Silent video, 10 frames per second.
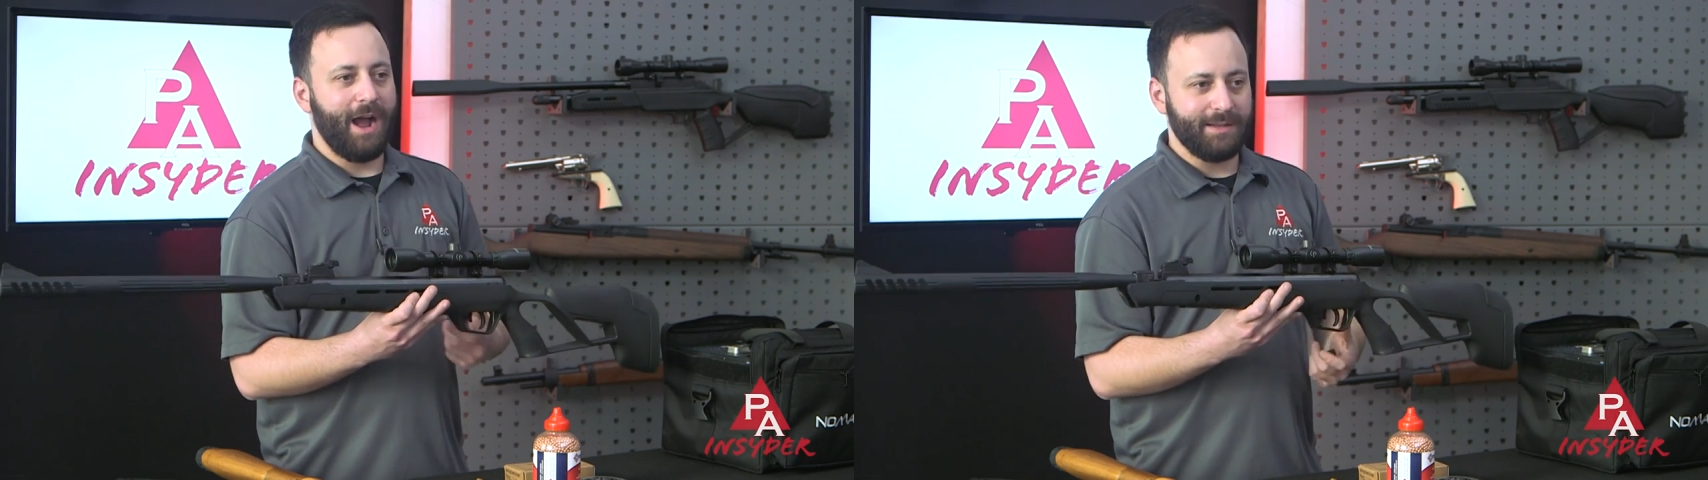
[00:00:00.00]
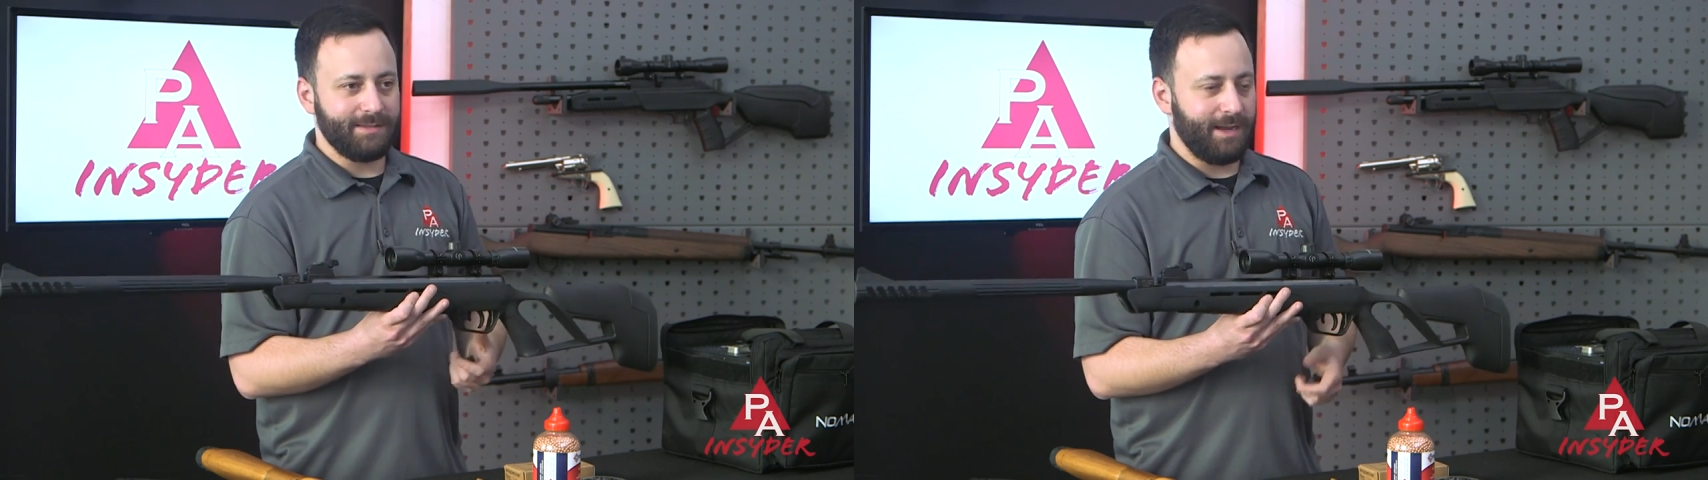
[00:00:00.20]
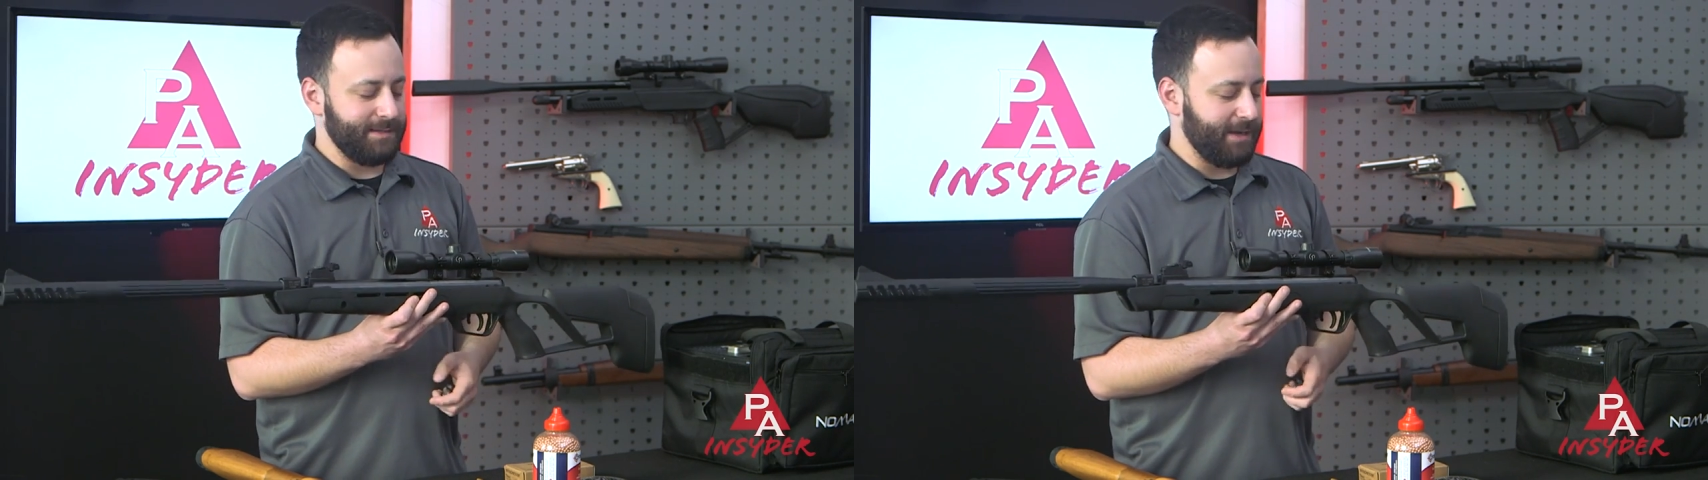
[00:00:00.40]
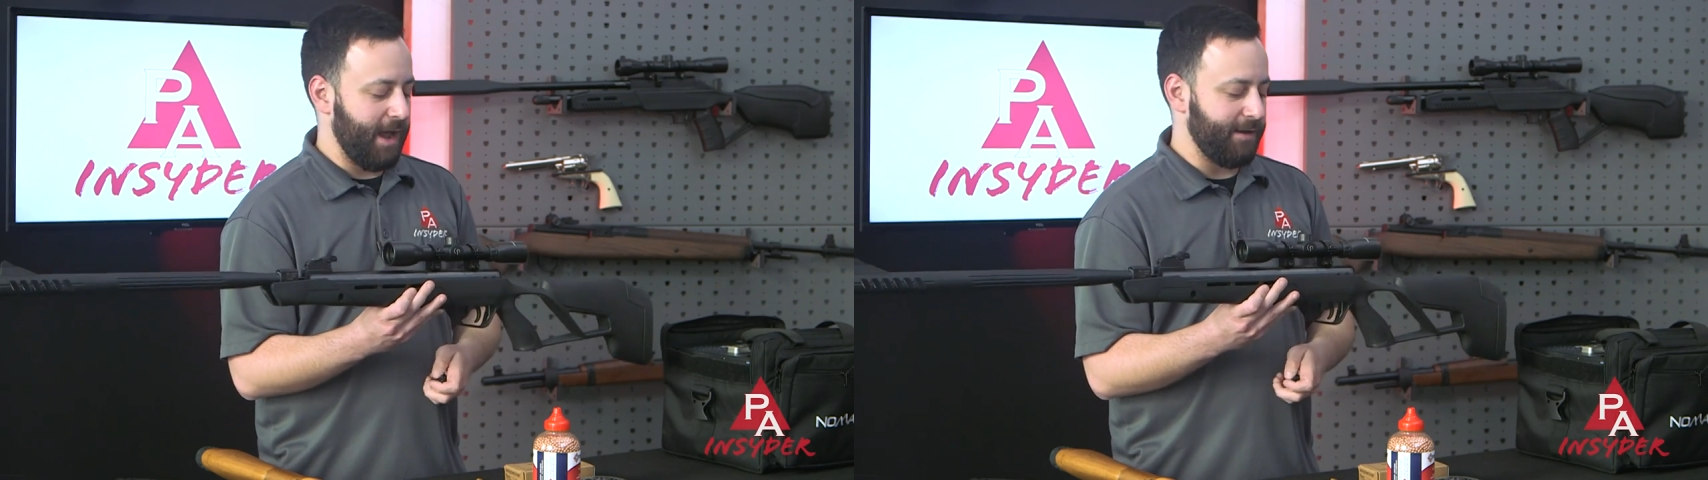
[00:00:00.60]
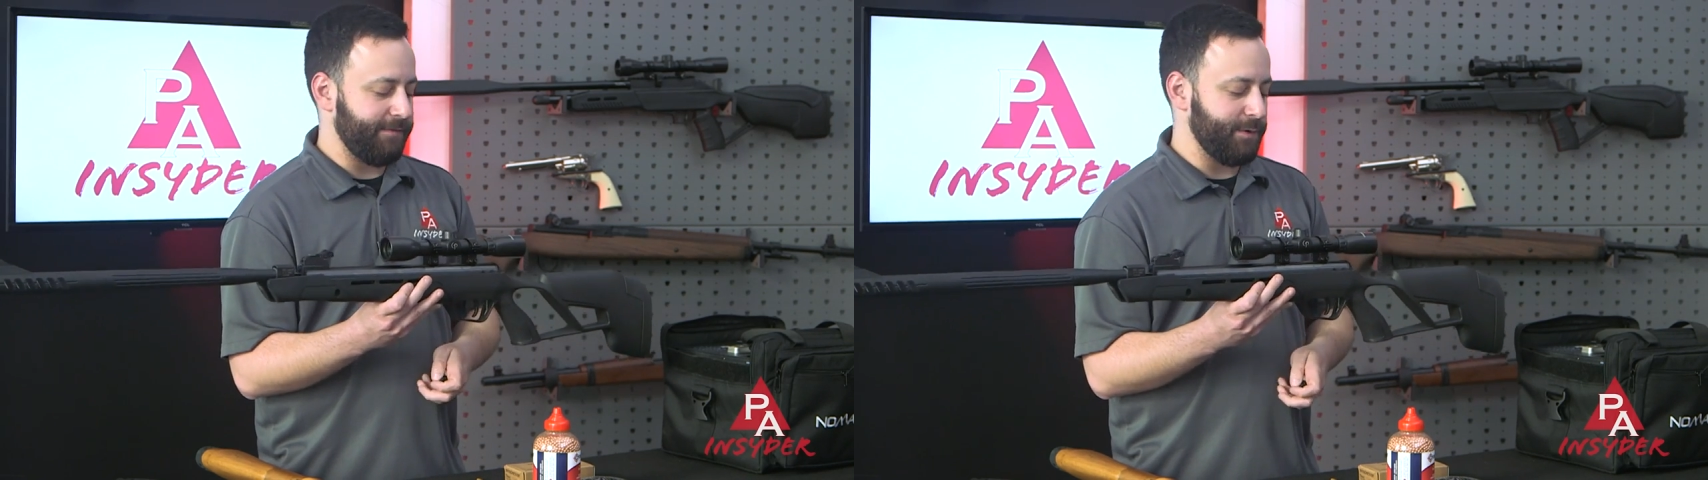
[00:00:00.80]
Hotson's
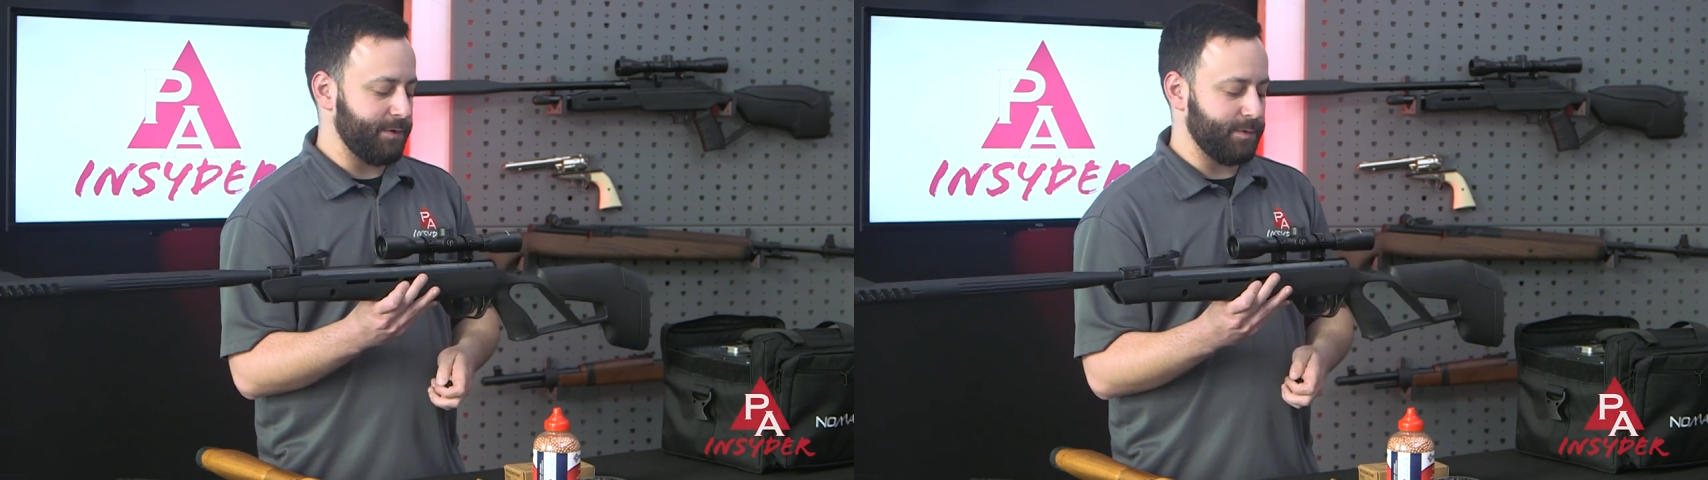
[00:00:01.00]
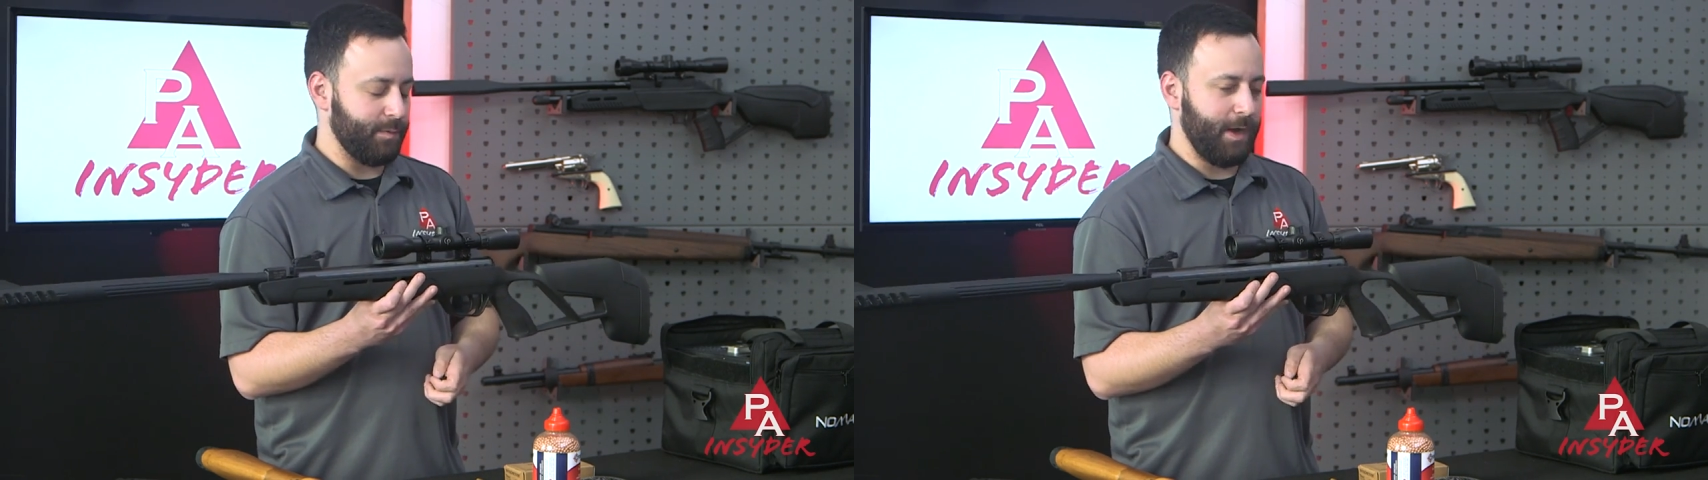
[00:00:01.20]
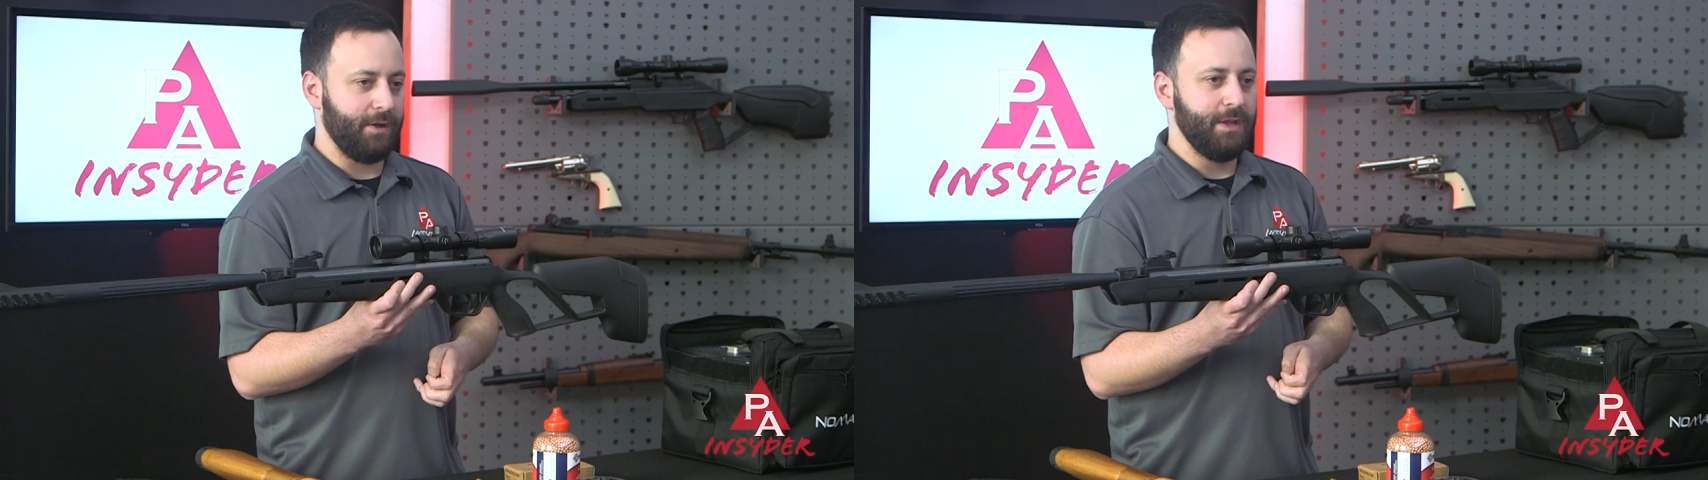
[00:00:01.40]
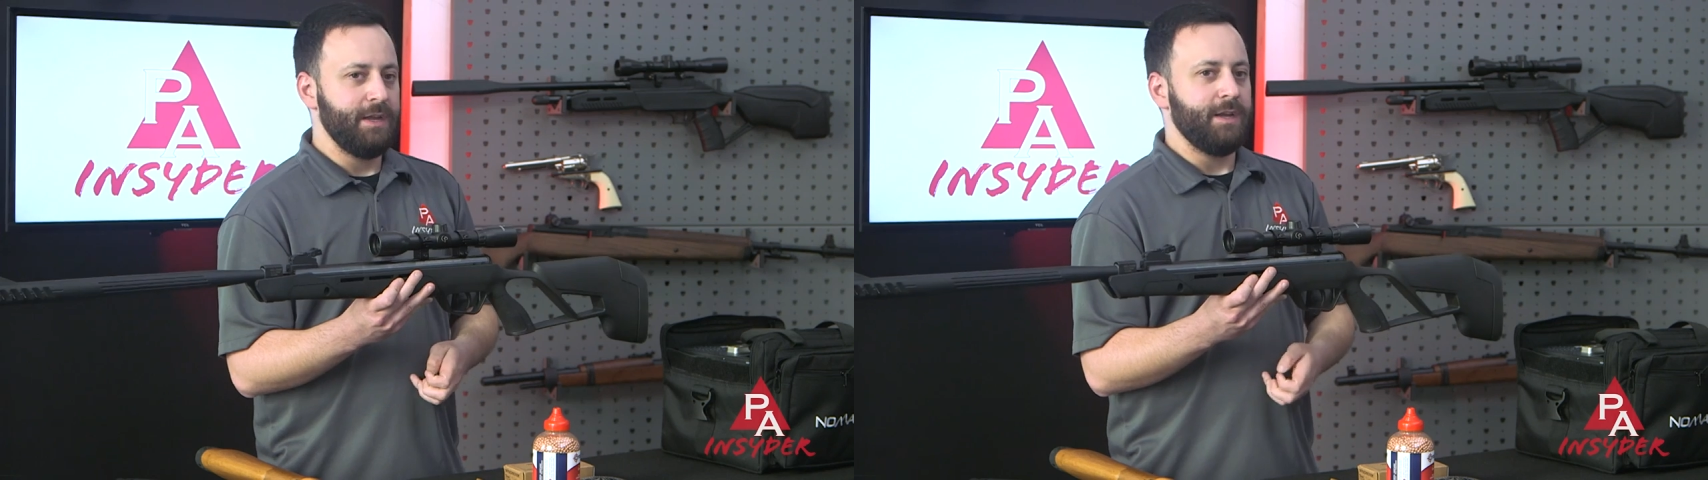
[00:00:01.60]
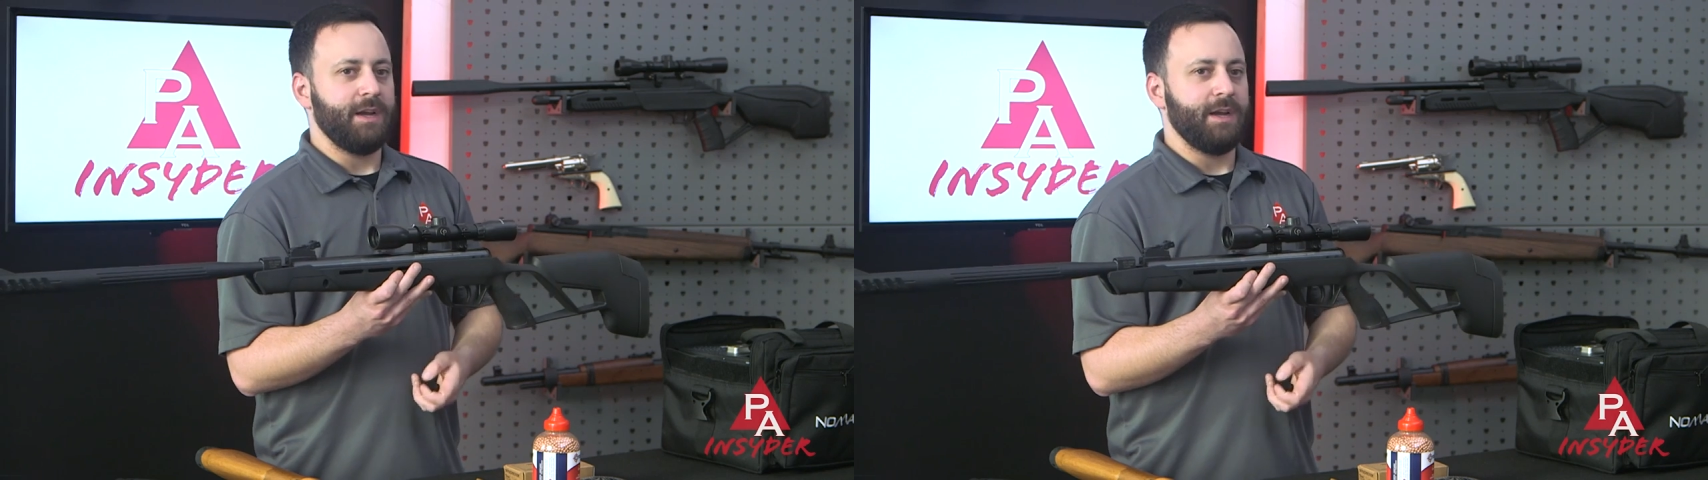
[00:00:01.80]
got a few as well.